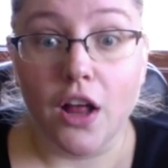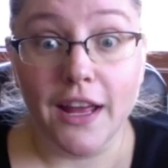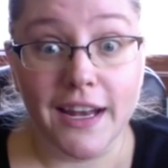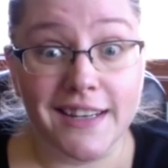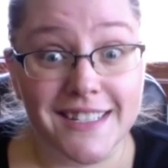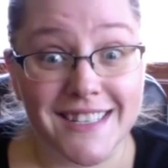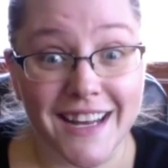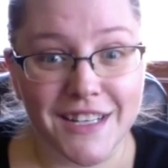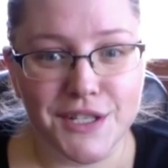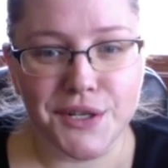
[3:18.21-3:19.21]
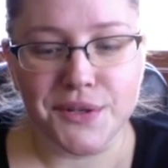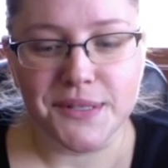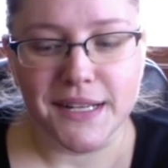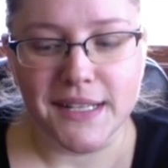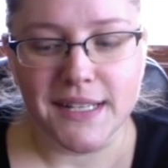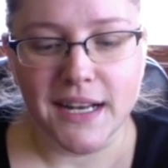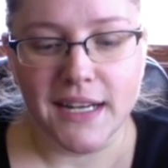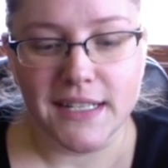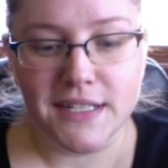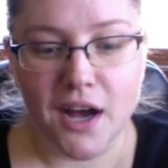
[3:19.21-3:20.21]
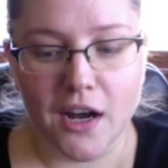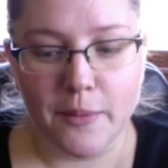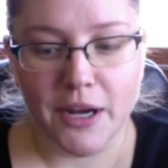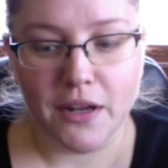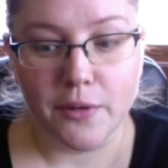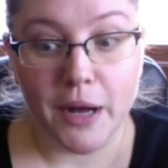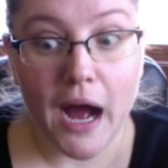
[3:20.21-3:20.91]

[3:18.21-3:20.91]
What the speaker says: and I decided to use this, and I did talk about it a little bit.